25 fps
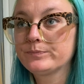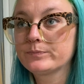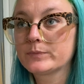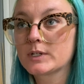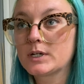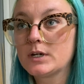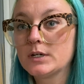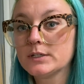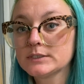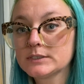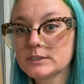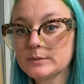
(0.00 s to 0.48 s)

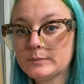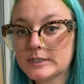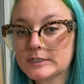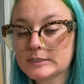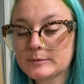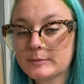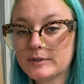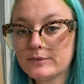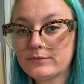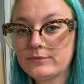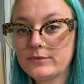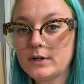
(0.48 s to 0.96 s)
customize
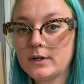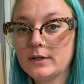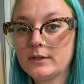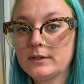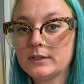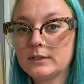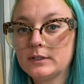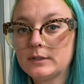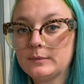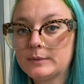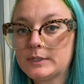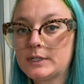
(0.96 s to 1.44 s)
my font
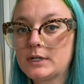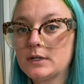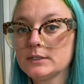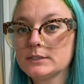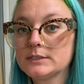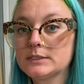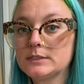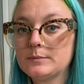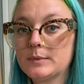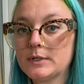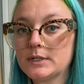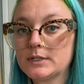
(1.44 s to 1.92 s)
they let me
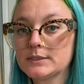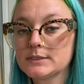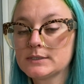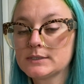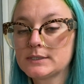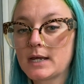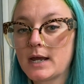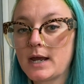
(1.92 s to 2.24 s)
customize